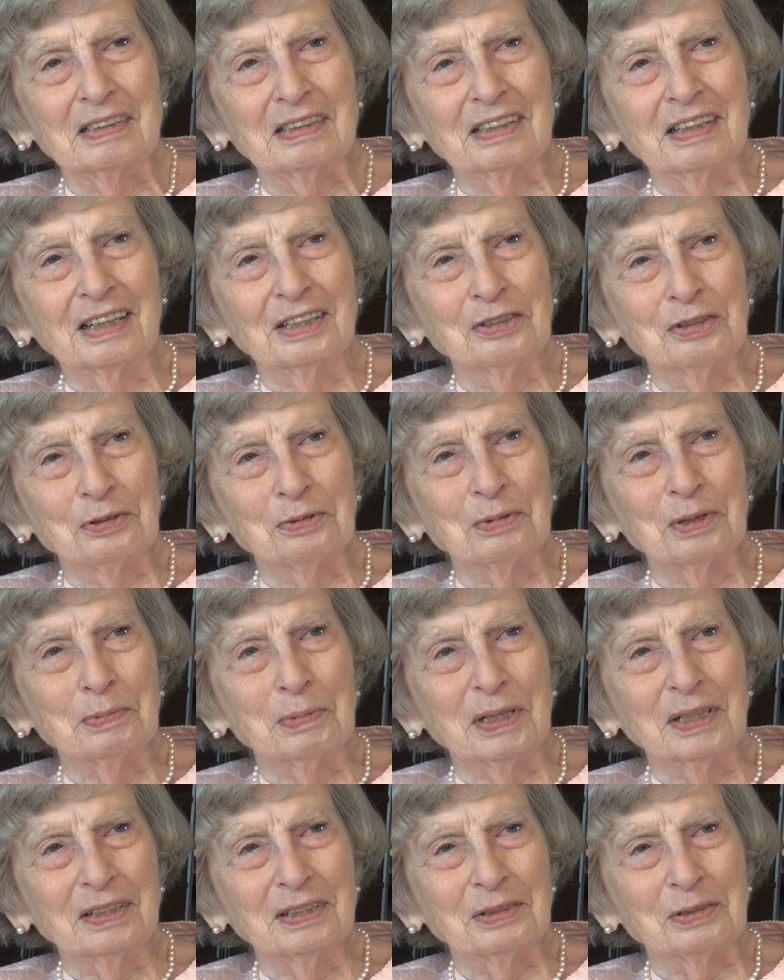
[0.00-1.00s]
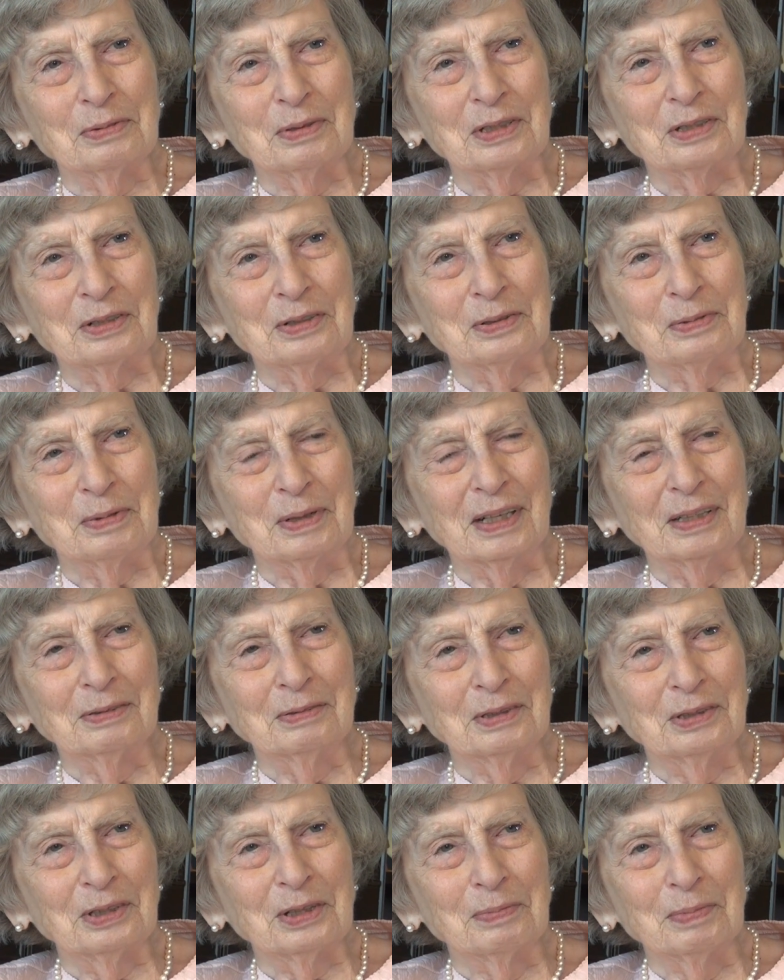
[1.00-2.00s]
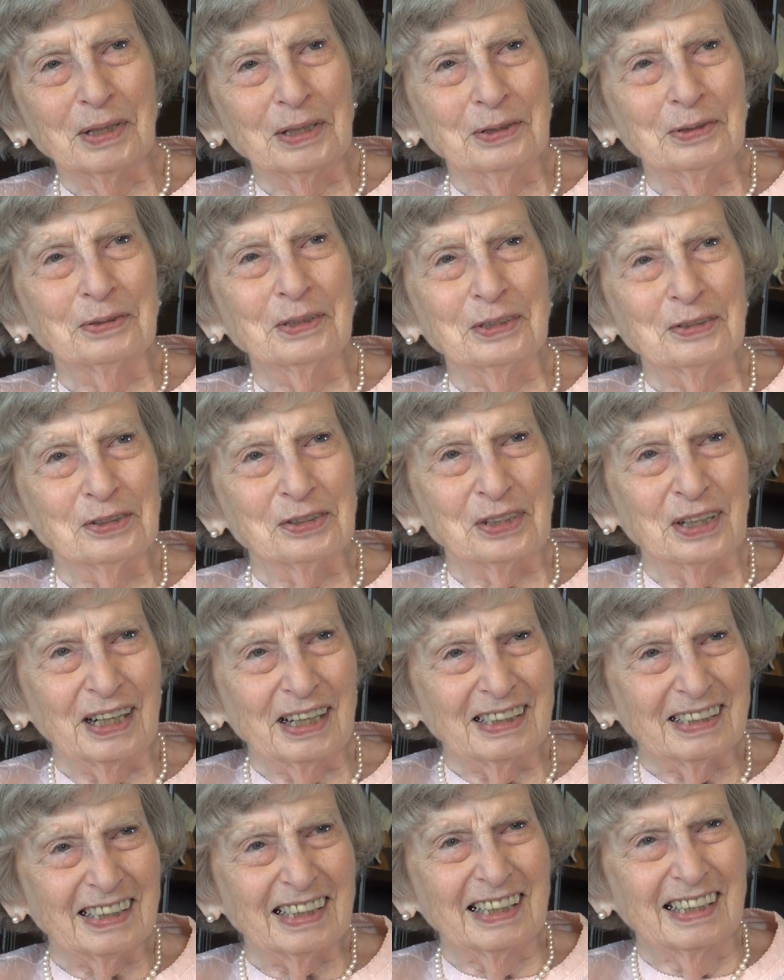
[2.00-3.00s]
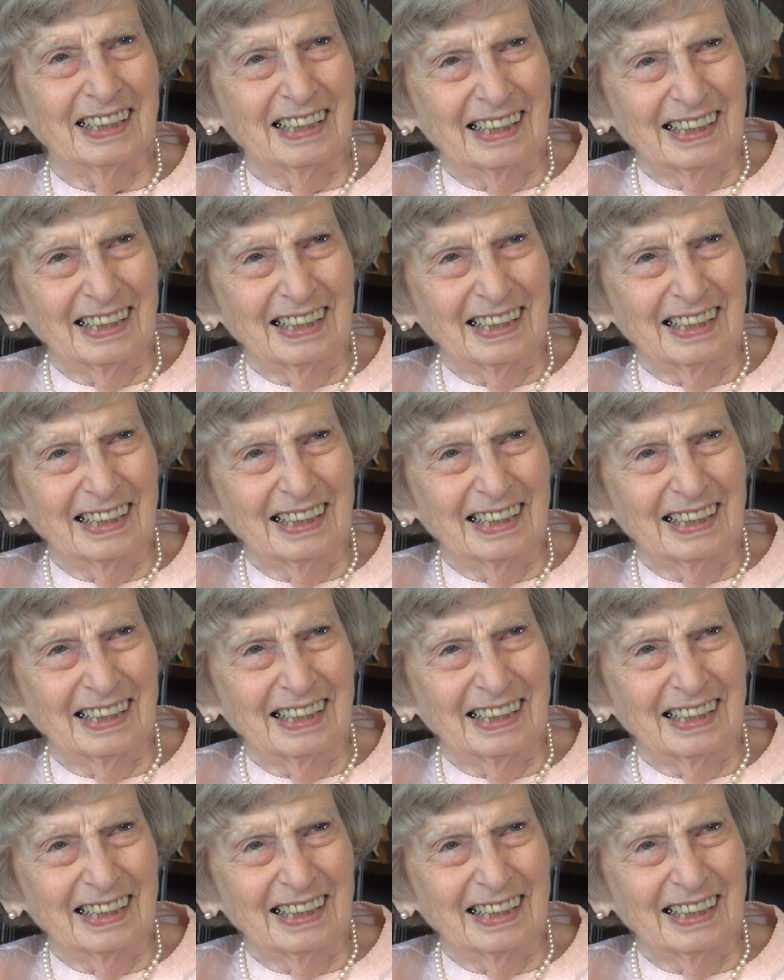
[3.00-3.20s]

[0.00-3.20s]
Nice to reminisce once in a while yeah. with somebody who understands.